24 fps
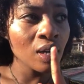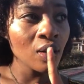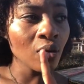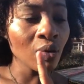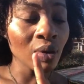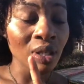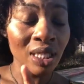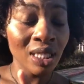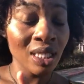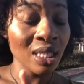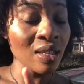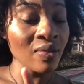
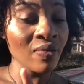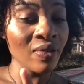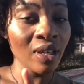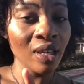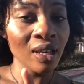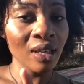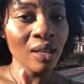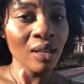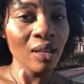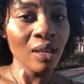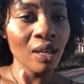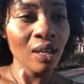receive it
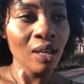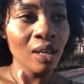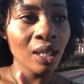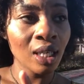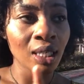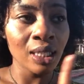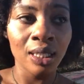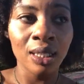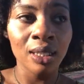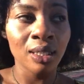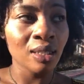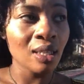
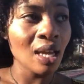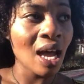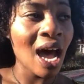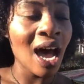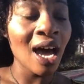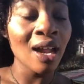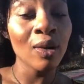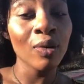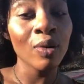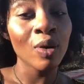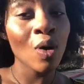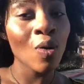because
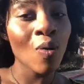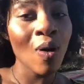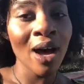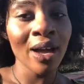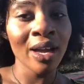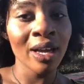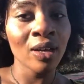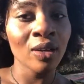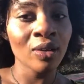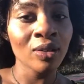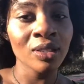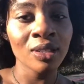I don't know
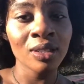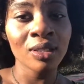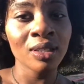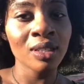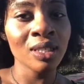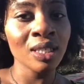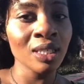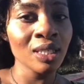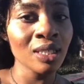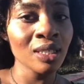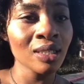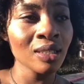why else
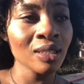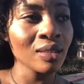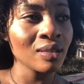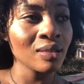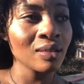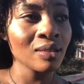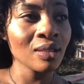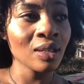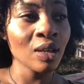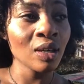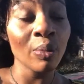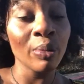this
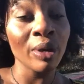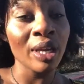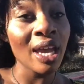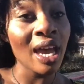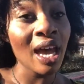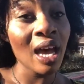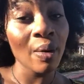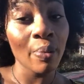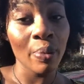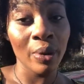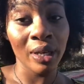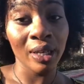could be
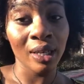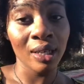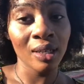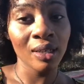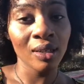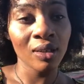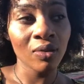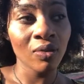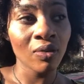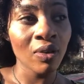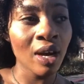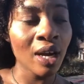happening,
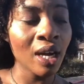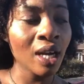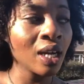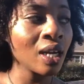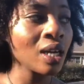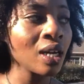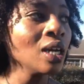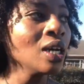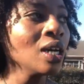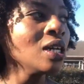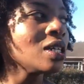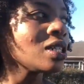right?
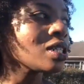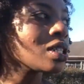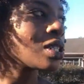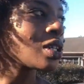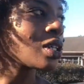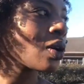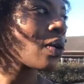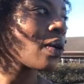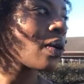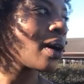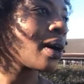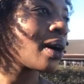
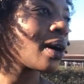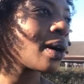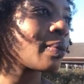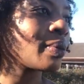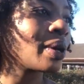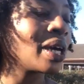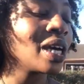So um,